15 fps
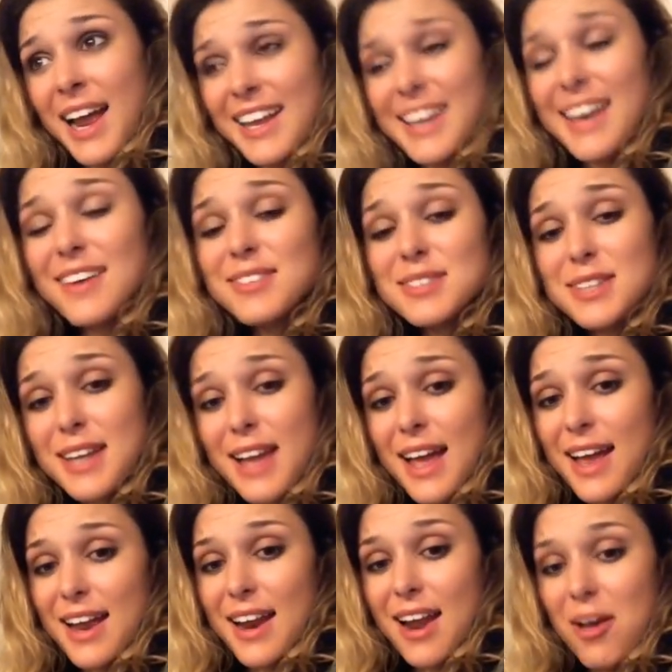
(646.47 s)
counted
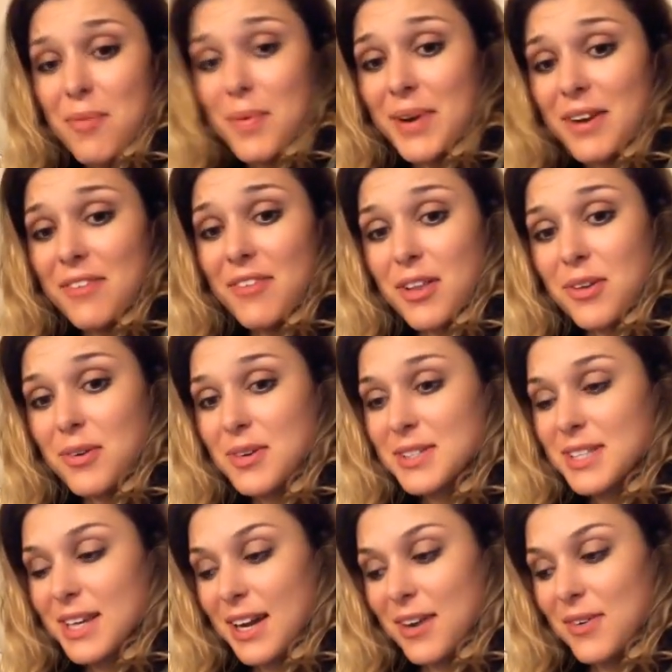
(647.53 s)
at how many followers
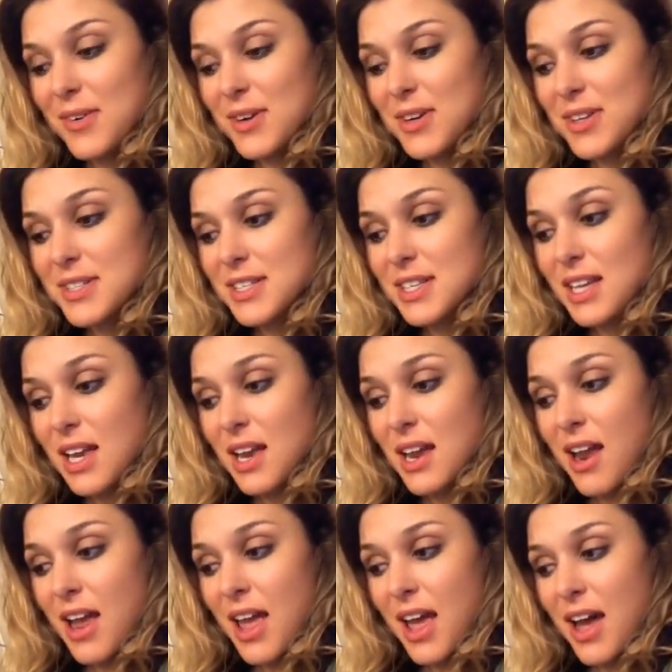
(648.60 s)
that I was,
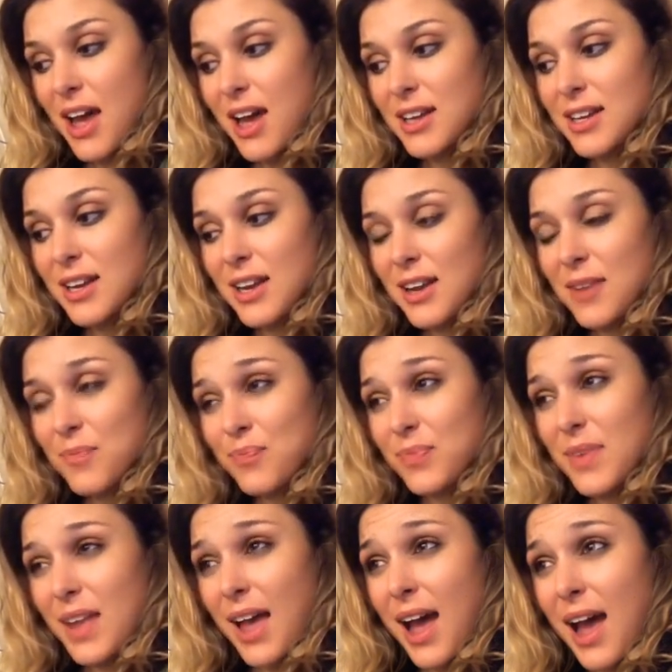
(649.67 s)
and
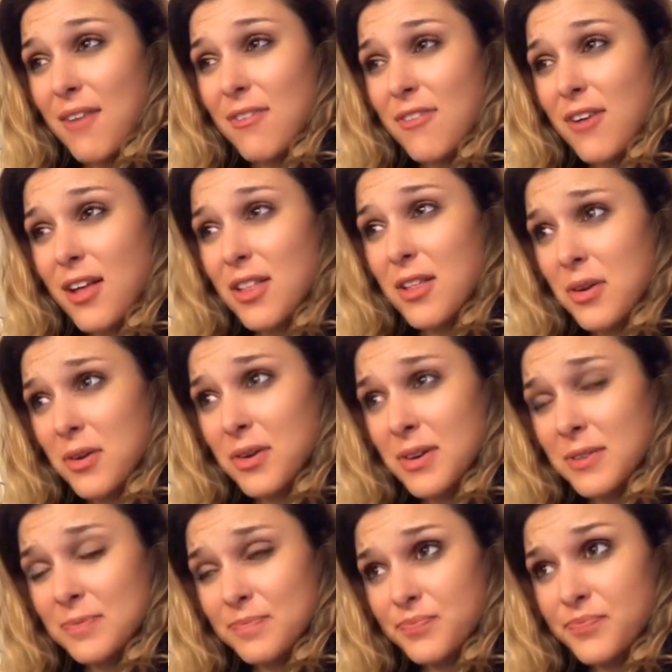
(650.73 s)
I followed,
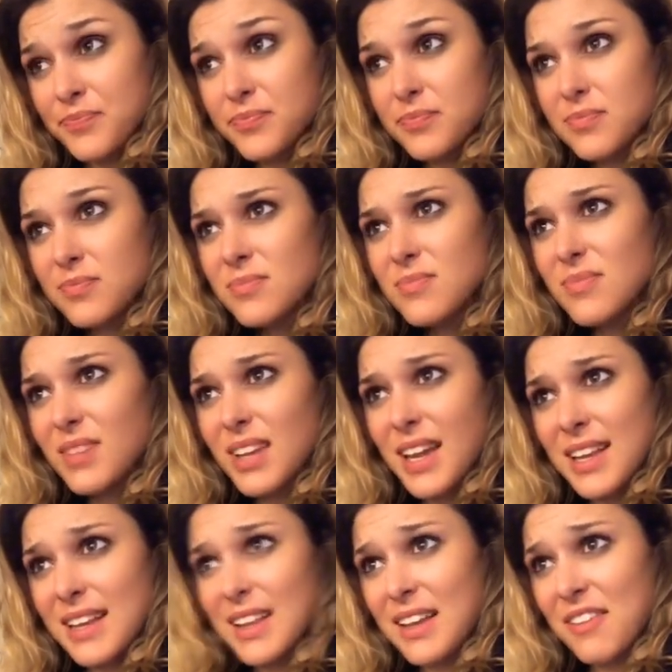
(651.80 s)
I
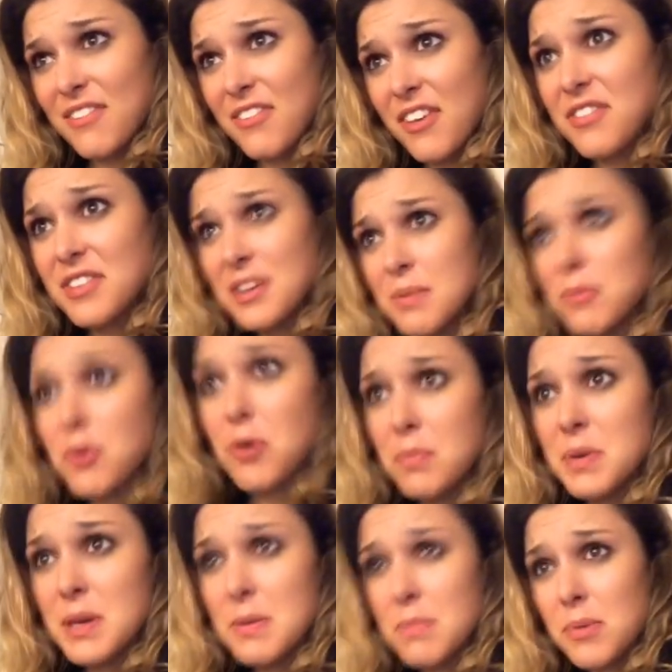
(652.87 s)
think like 50 more
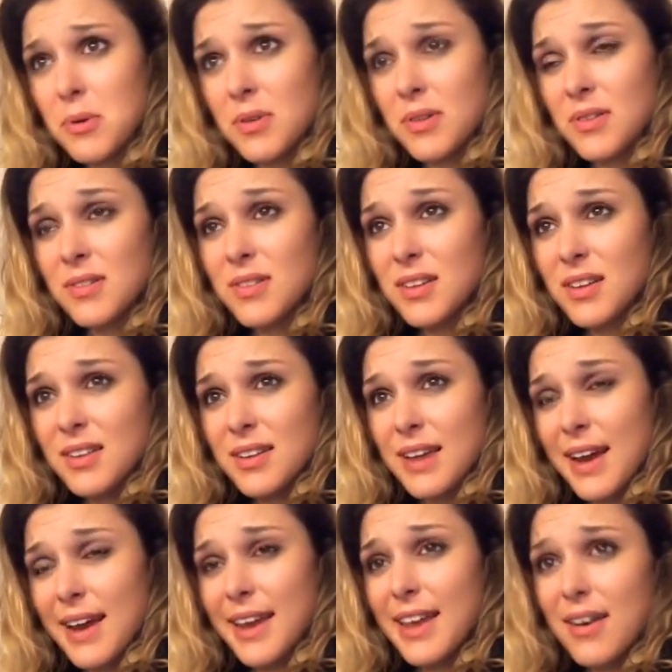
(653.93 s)
people that
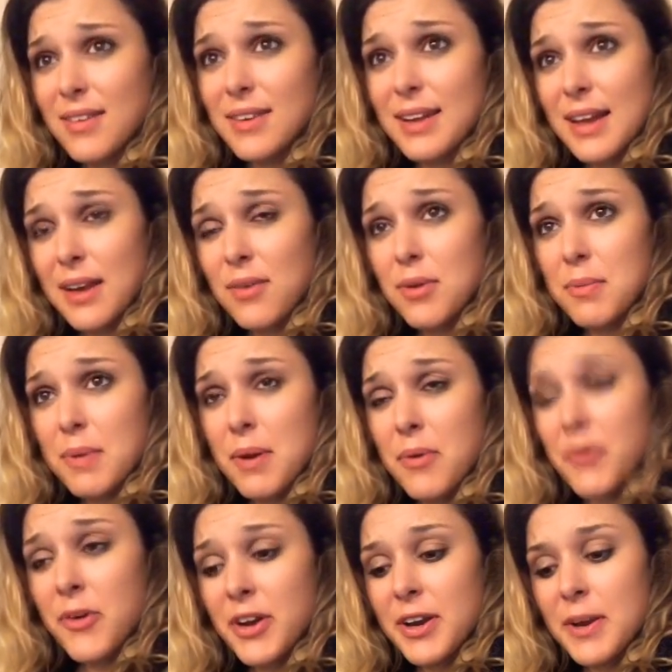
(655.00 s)
I counted like one by
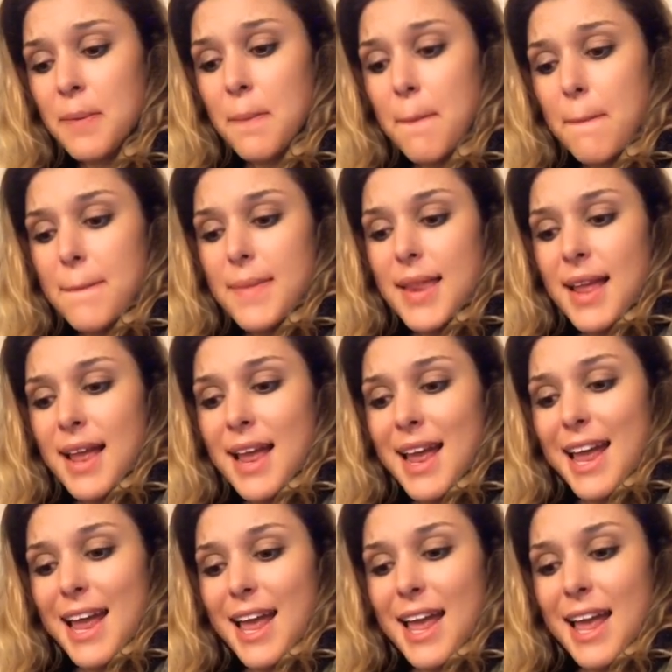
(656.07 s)
one,
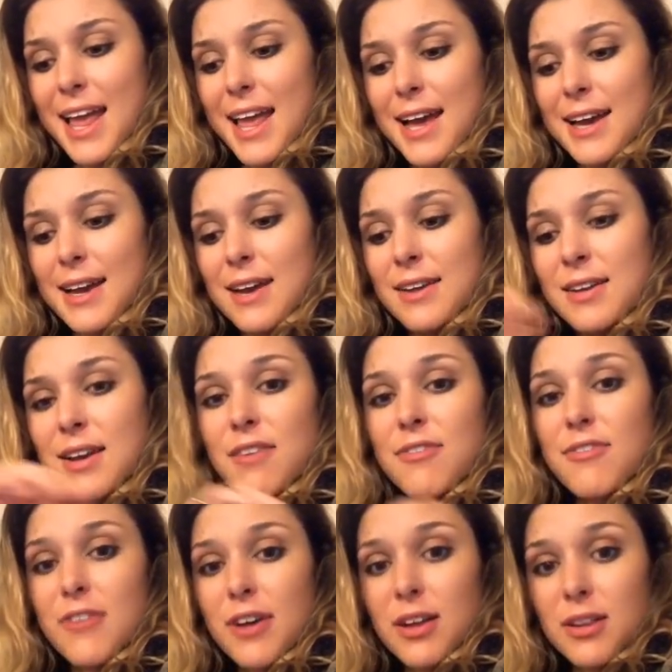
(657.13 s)
and not
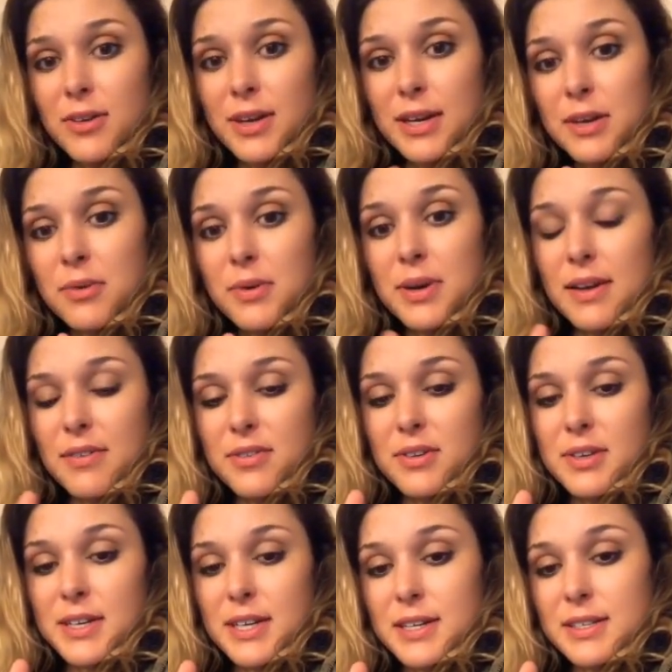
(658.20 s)
follow anyone after
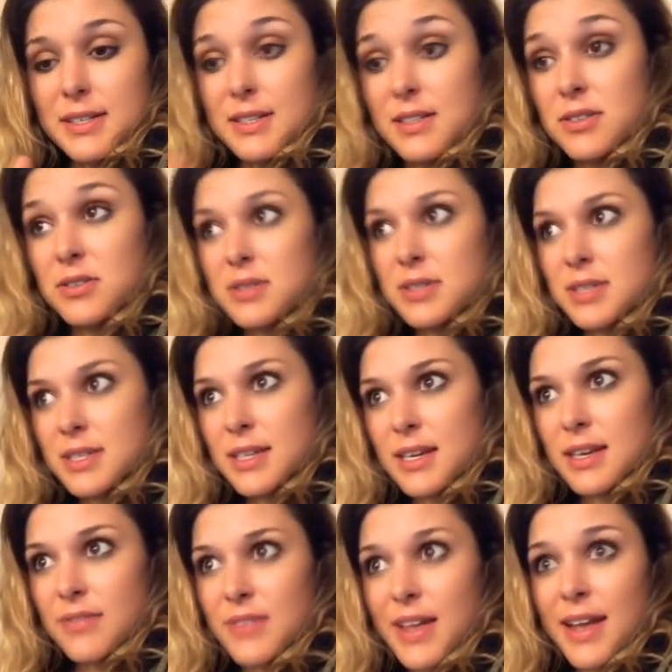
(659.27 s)
this to see
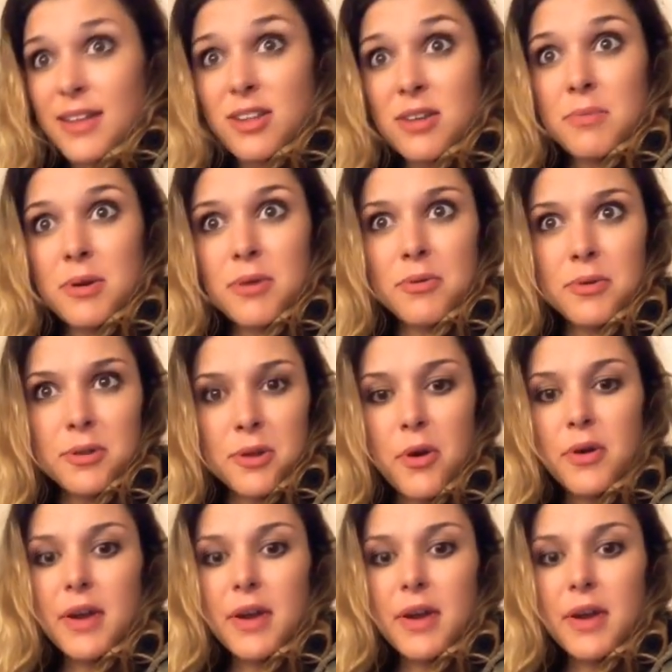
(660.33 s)
if that number would go